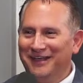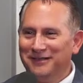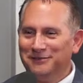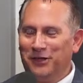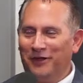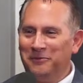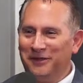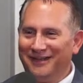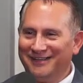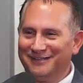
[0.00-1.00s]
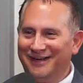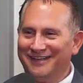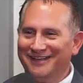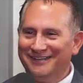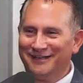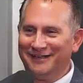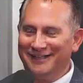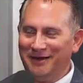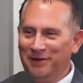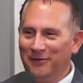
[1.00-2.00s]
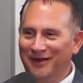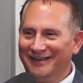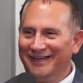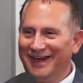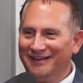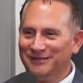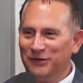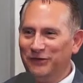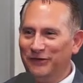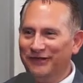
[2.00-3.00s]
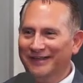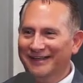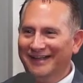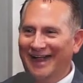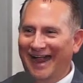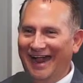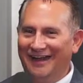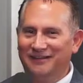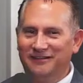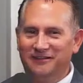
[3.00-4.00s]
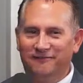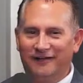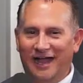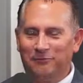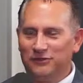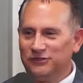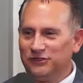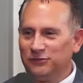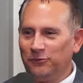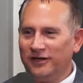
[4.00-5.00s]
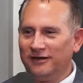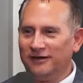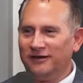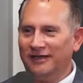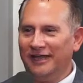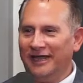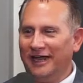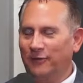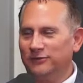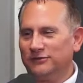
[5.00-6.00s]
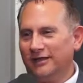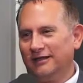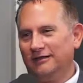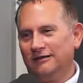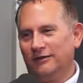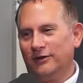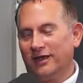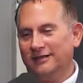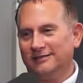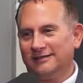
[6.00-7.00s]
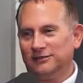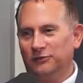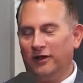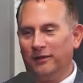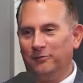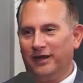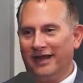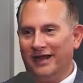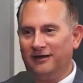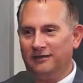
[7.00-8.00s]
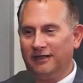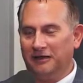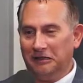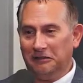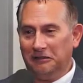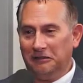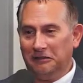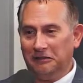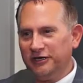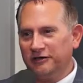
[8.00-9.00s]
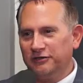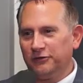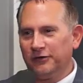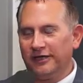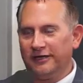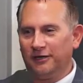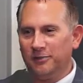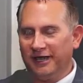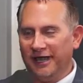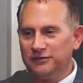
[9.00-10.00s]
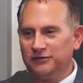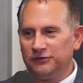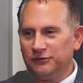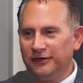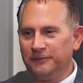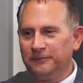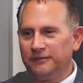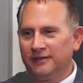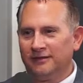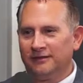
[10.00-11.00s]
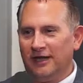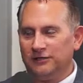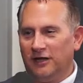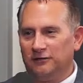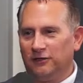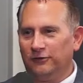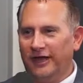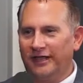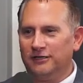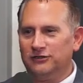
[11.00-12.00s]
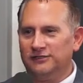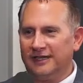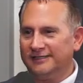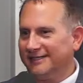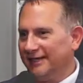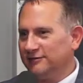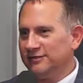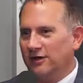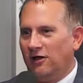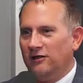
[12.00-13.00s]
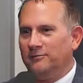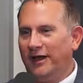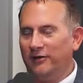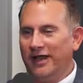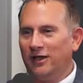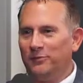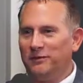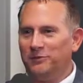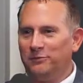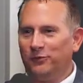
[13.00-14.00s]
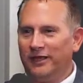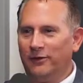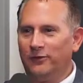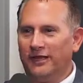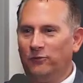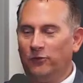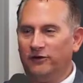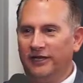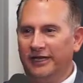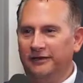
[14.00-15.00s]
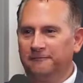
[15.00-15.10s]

so I'm like, it's well, going to it's gonna take me a while to get out of this hole. Yeah. And the vibe was just weird. And I was like, okay, this isn't right. But I had an electrical engineering degree and a communications degree. I talked to Lorraine and she said sales is all about helping people get what they want or need.